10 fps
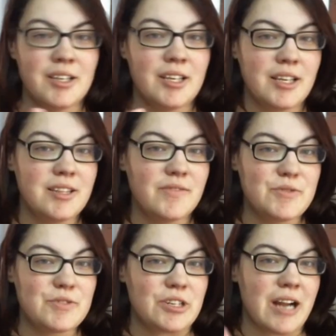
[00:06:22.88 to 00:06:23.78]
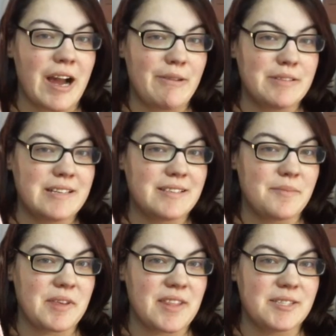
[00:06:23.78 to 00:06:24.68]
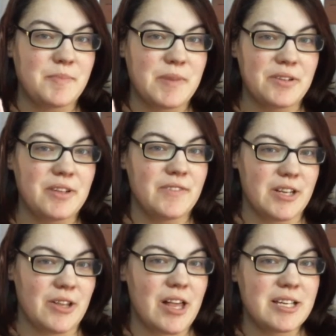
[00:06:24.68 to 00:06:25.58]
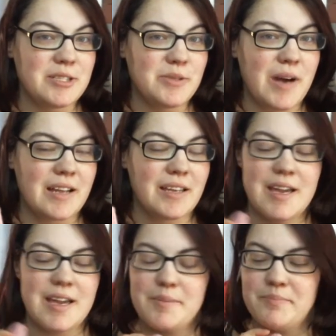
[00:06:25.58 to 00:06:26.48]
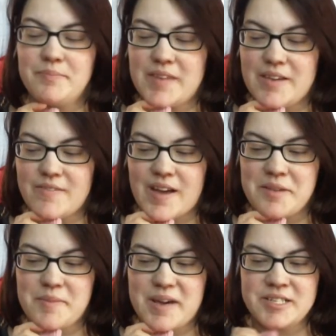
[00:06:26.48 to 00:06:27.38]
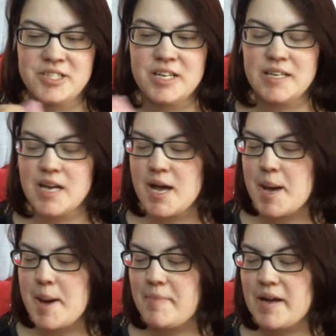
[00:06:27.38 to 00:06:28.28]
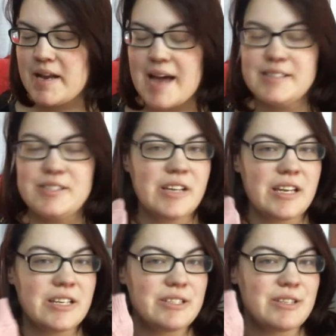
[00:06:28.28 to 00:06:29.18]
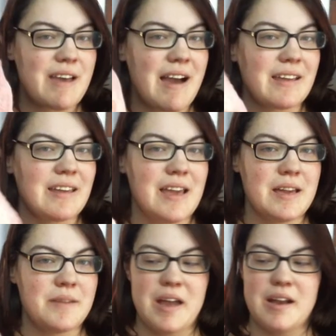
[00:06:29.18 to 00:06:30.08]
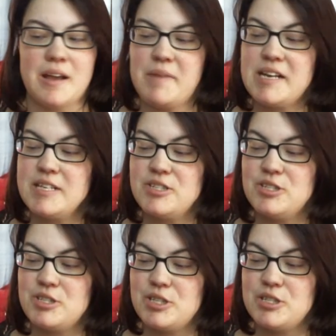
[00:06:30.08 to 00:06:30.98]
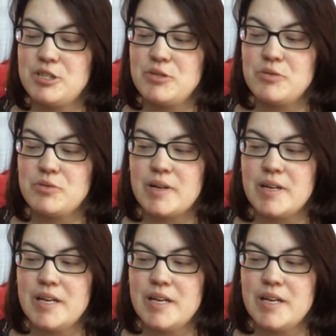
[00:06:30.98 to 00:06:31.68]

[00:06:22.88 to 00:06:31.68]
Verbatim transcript: in the future I will take something that's purely vanilla to a hockey game if I can manage it, but I took it to the hockey game and I managed to do